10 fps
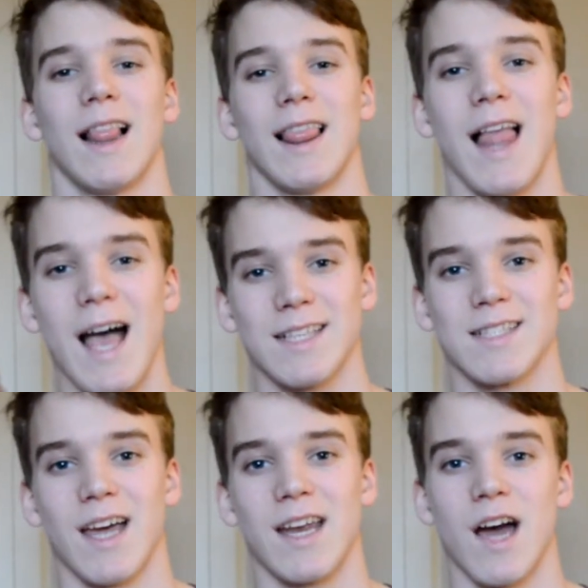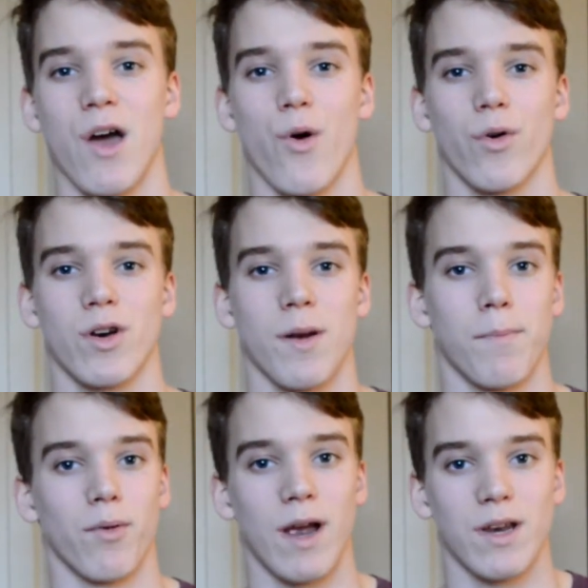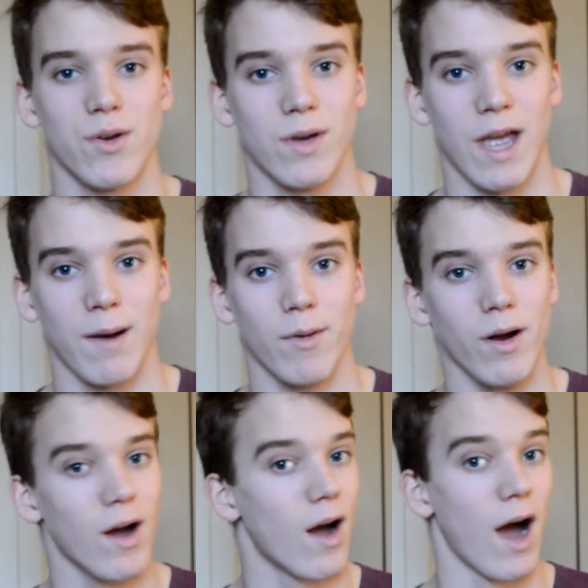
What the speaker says: last night I ordered a brand new camera.